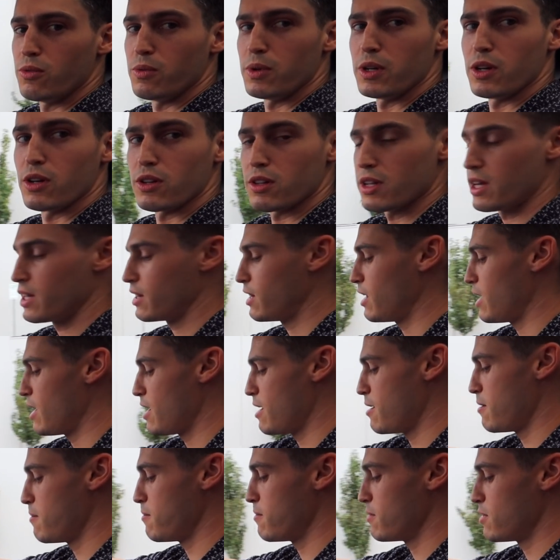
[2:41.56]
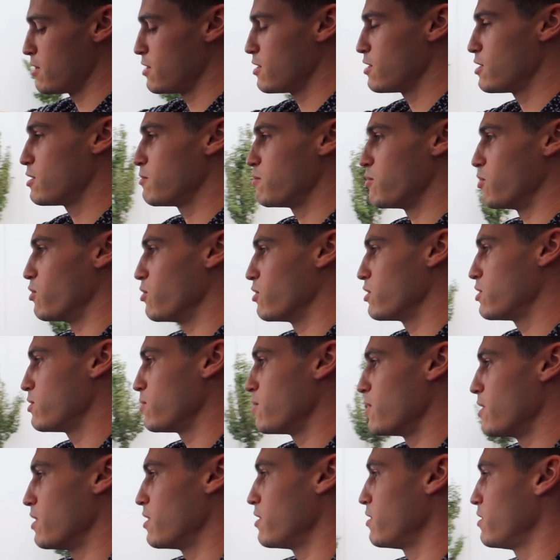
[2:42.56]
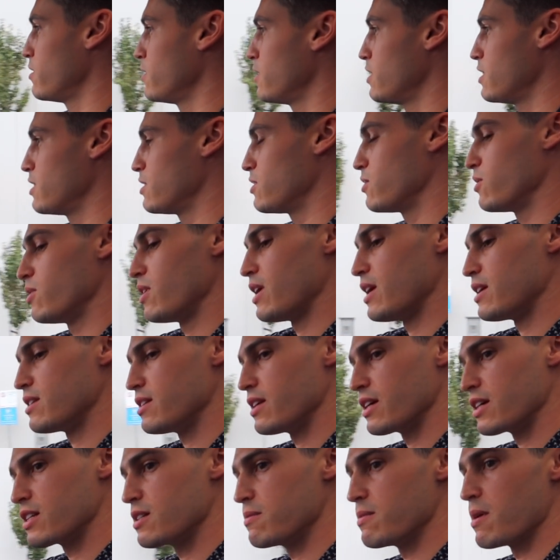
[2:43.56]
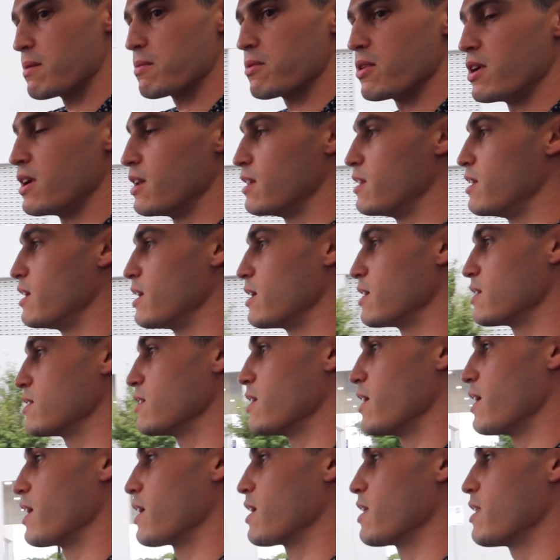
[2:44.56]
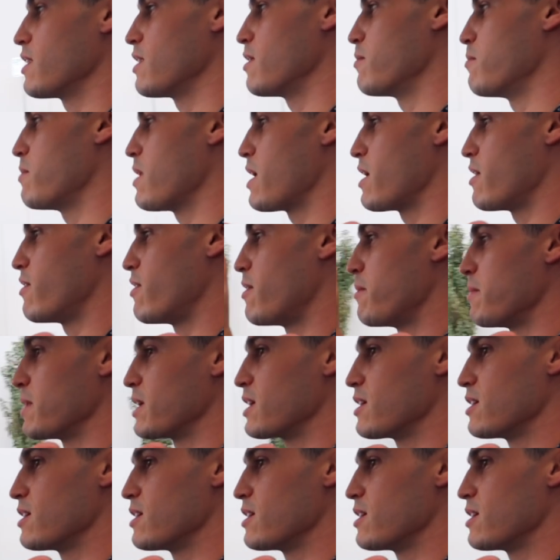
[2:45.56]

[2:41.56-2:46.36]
we got like the M Sports one. So it has like some upgraded things like the panoramic